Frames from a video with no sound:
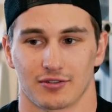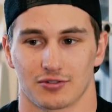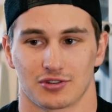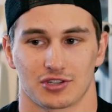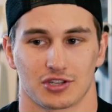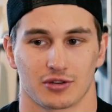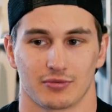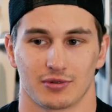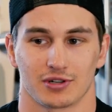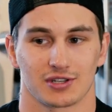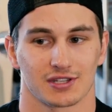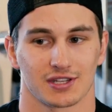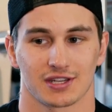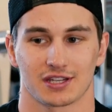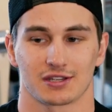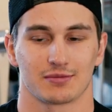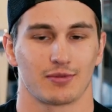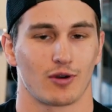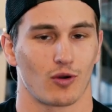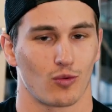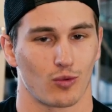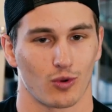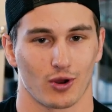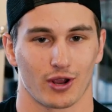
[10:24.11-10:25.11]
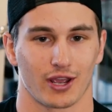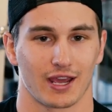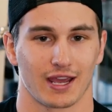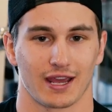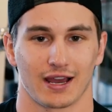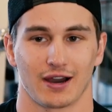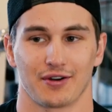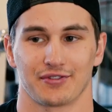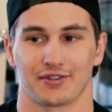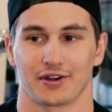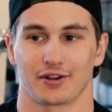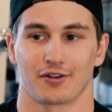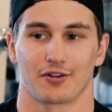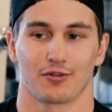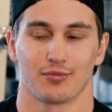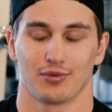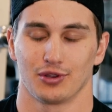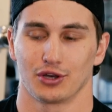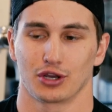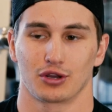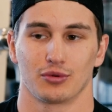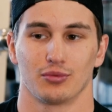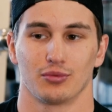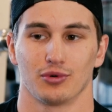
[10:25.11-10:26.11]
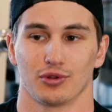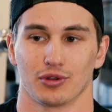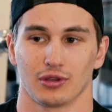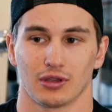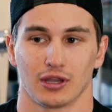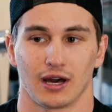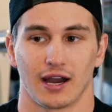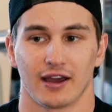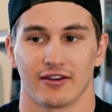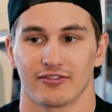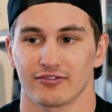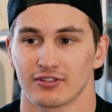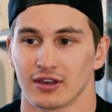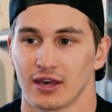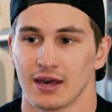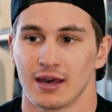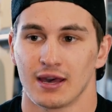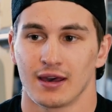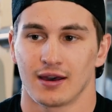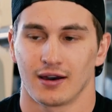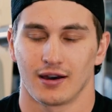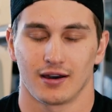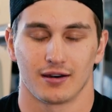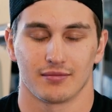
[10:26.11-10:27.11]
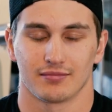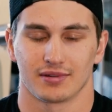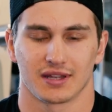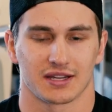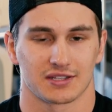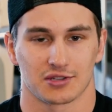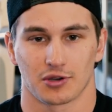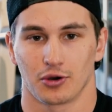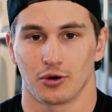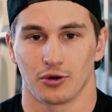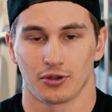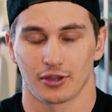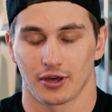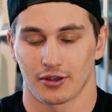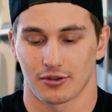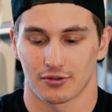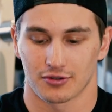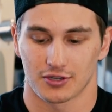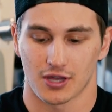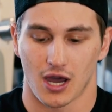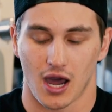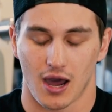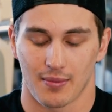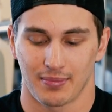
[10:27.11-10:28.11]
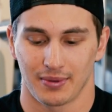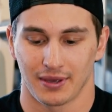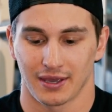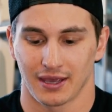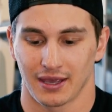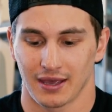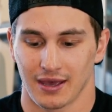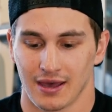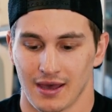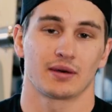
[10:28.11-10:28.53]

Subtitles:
There's so much things about working out that are applicable to life, but that's a whole nother topic.